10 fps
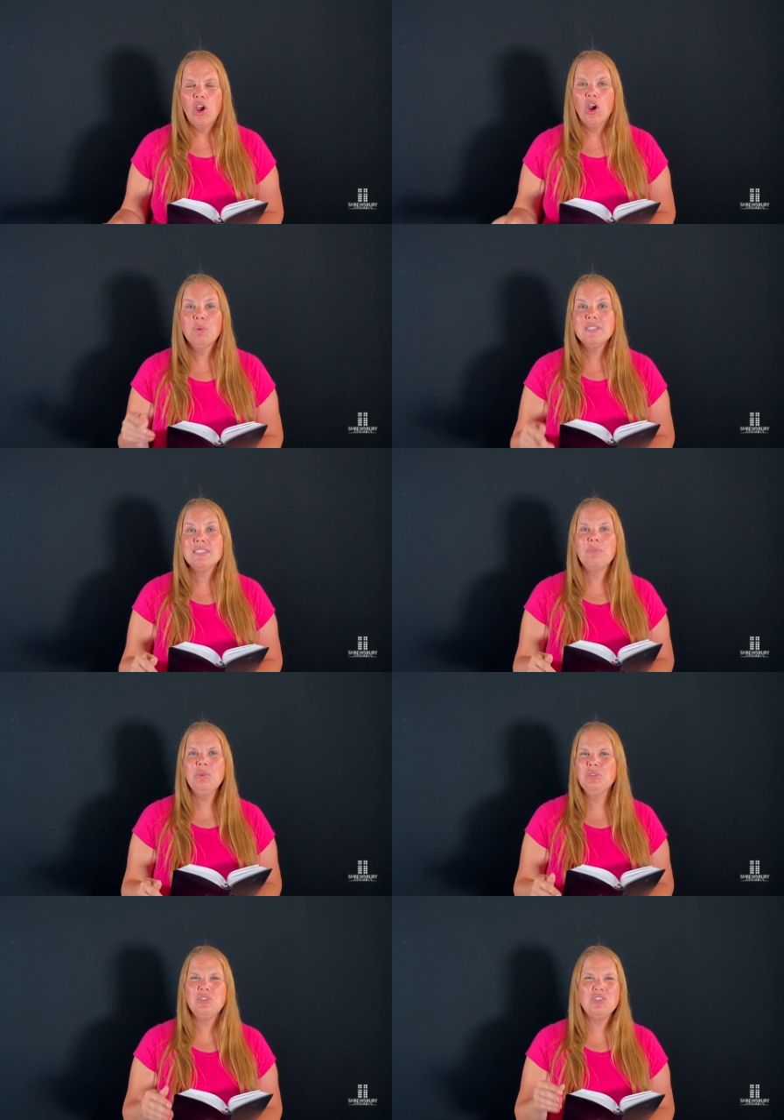or when
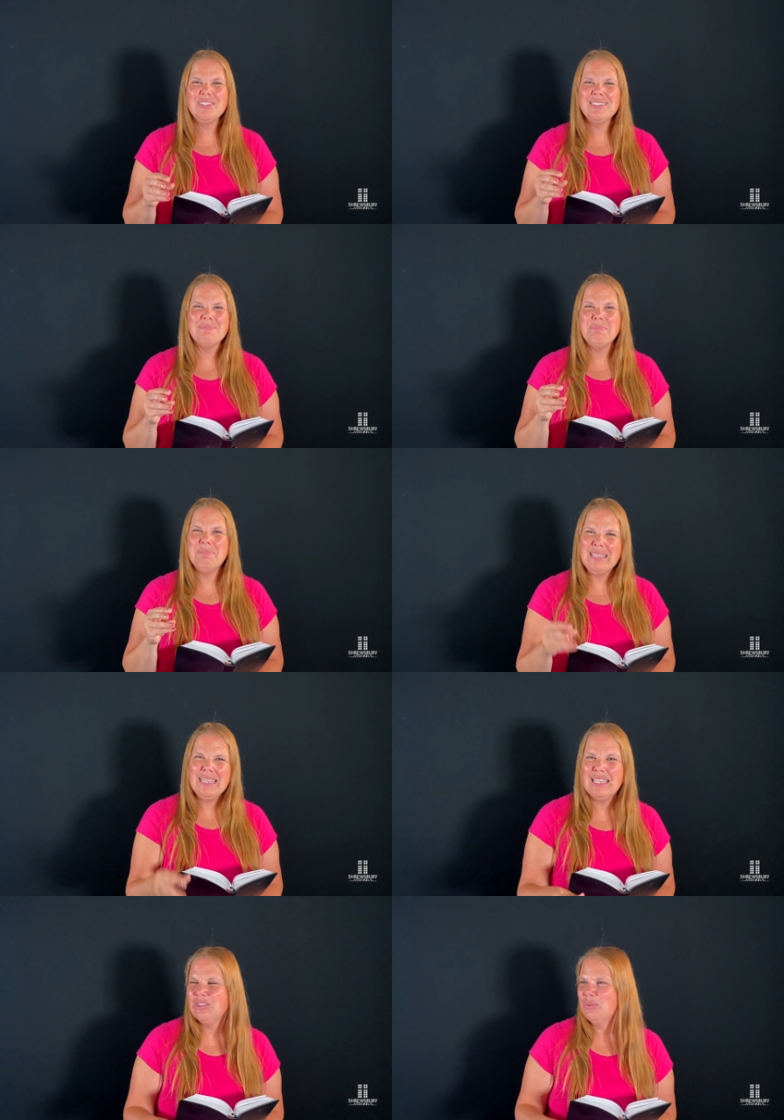someone who's just
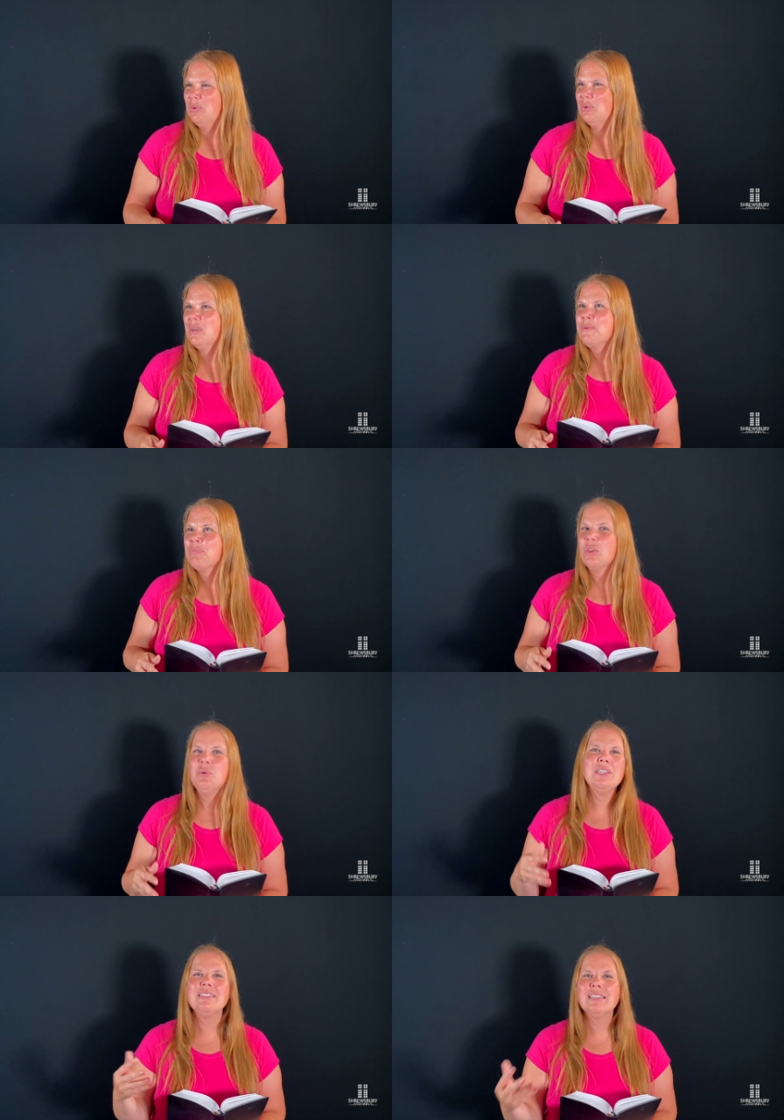mean, who
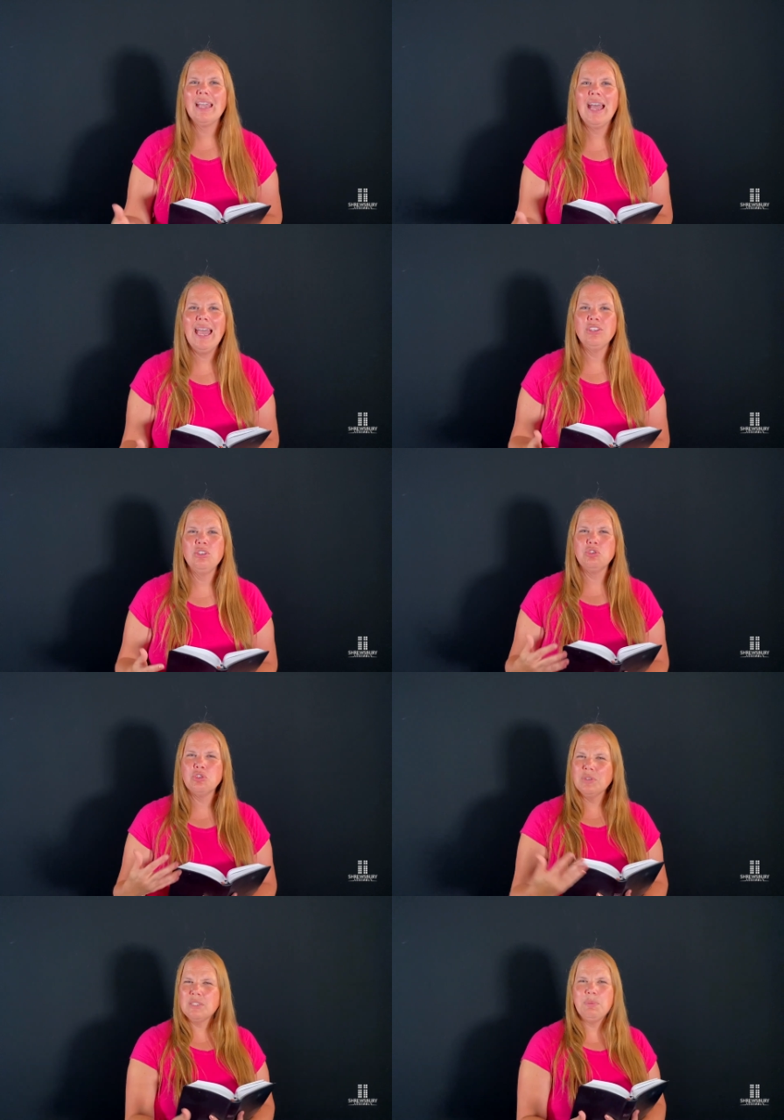who isn't kind, who
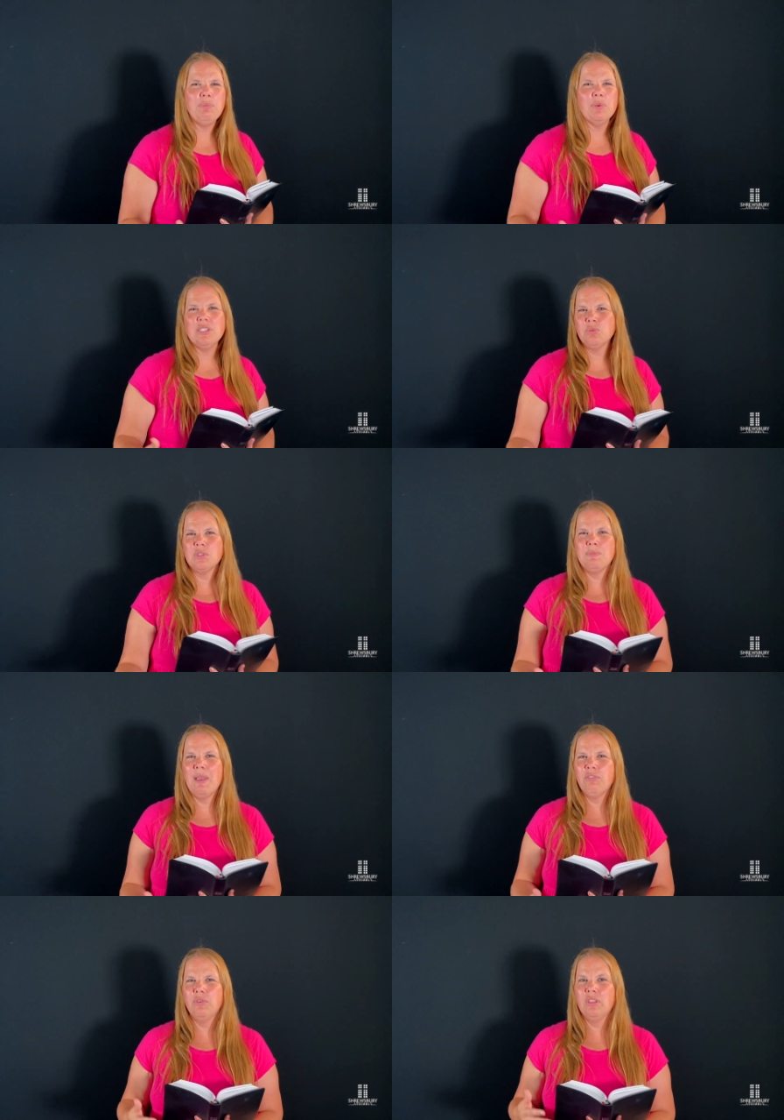treats people
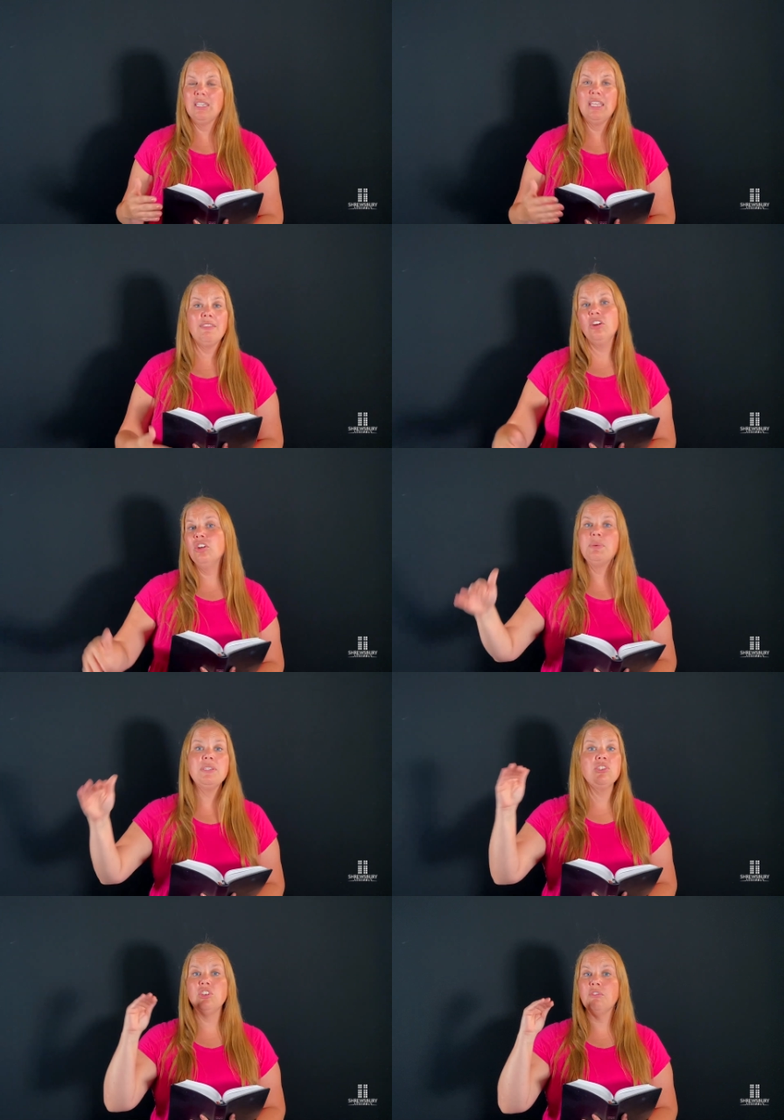disrespectfully, and yet they're in a
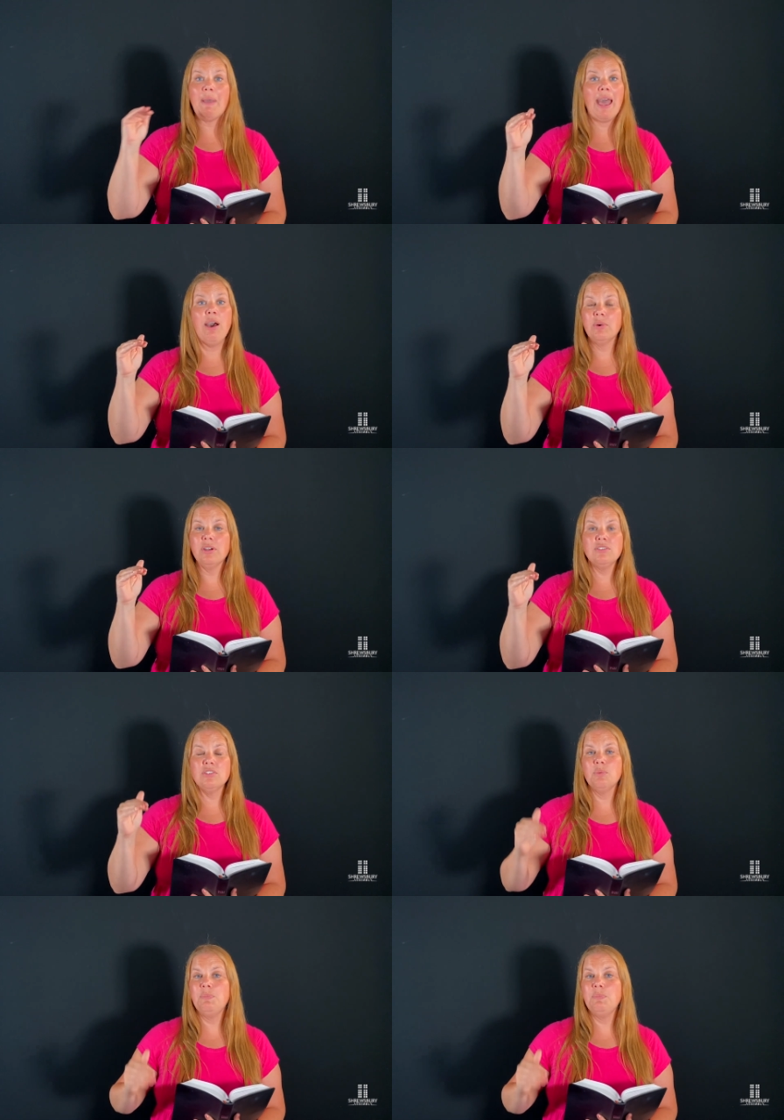position of power. And so